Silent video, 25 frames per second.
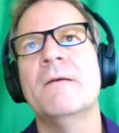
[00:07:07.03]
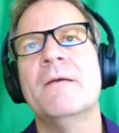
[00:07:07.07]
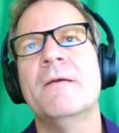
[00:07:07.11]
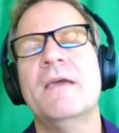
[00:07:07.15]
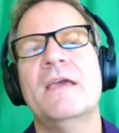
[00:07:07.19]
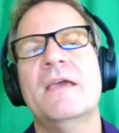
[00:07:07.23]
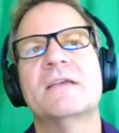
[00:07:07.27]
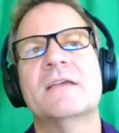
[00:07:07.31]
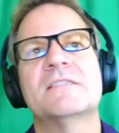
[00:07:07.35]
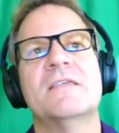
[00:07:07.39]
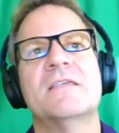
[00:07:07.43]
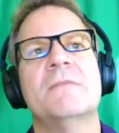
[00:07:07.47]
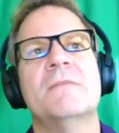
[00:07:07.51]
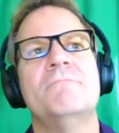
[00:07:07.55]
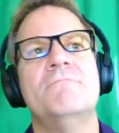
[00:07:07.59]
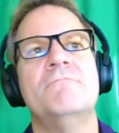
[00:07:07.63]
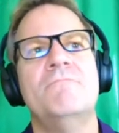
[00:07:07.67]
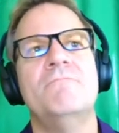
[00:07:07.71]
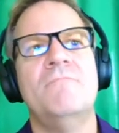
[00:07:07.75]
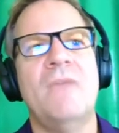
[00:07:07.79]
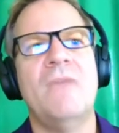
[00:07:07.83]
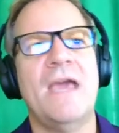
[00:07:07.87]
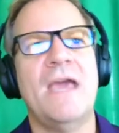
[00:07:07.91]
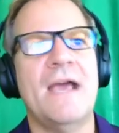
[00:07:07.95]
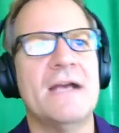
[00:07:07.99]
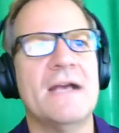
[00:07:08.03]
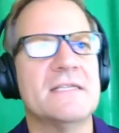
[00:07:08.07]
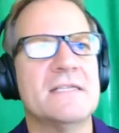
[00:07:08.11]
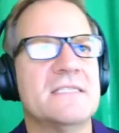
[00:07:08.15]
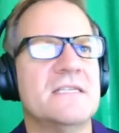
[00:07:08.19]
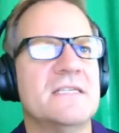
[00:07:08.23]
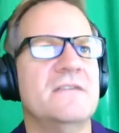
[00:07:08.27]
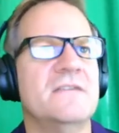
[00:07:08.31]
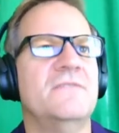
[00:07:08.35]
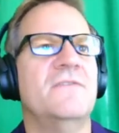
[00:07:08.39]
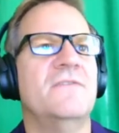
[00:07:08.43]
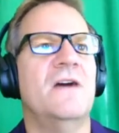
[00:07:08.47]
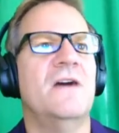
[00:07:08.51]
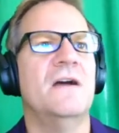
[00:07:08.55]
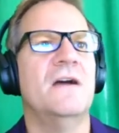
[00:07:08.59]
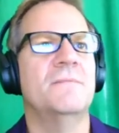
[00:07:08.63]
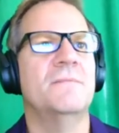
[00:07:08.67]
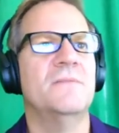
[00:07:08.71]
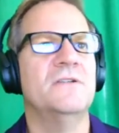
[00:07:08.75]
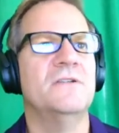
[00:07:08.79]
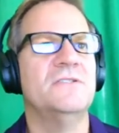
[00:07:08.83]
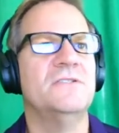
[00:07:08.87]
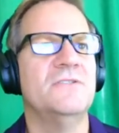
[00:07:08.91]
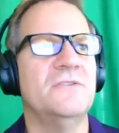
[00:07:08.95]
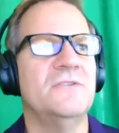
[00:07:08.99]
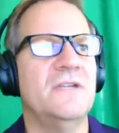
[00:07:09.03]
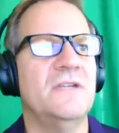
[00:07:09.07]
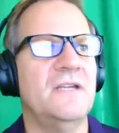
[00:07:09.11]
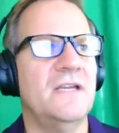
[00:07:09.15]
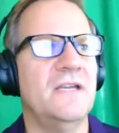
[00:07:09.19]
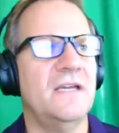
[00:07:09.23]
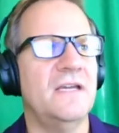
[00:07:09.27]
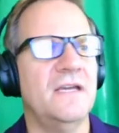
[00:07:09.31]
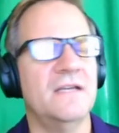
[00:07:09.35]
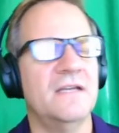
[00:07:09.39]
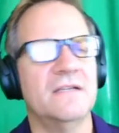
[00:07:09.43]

It's a massive opportunity,